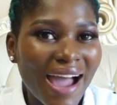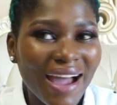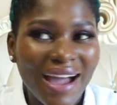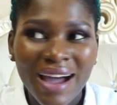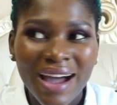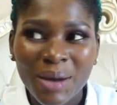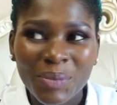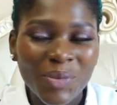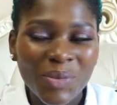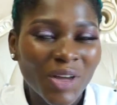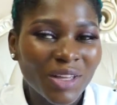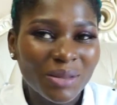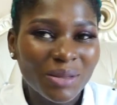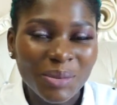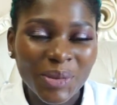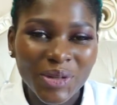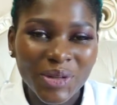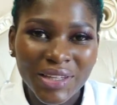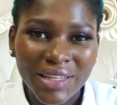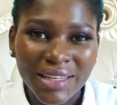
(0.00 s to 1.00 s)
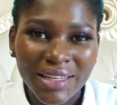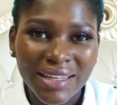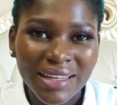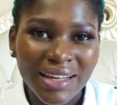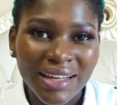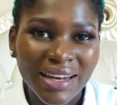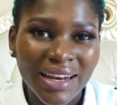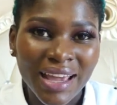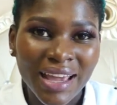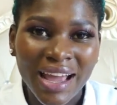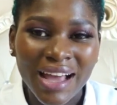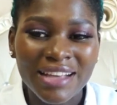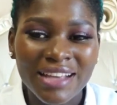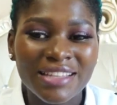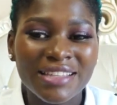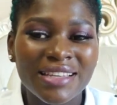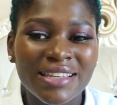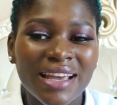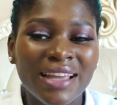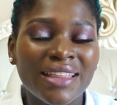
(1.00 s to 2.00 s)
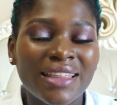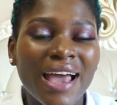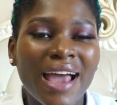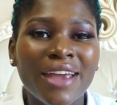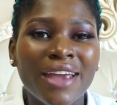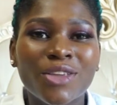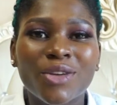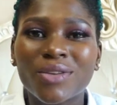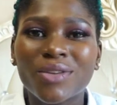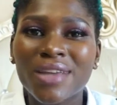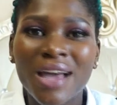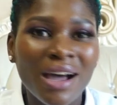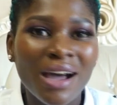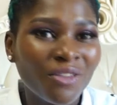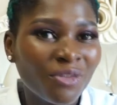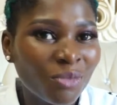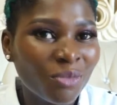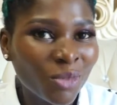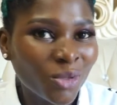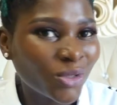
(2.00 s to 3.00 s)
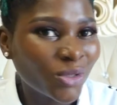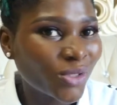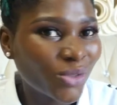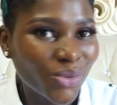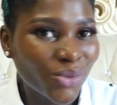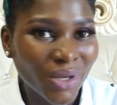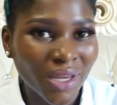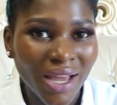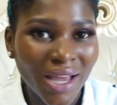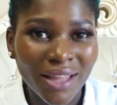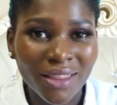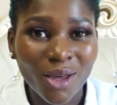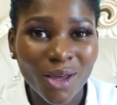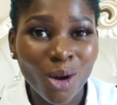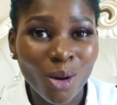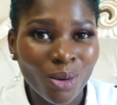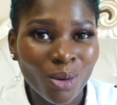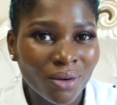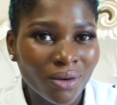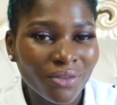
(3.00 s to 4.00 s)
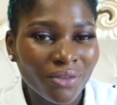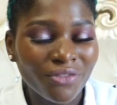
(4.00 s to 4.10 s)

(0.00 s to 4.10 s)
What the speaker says: I'm not moody, Like I said, I don't have mood swing at all.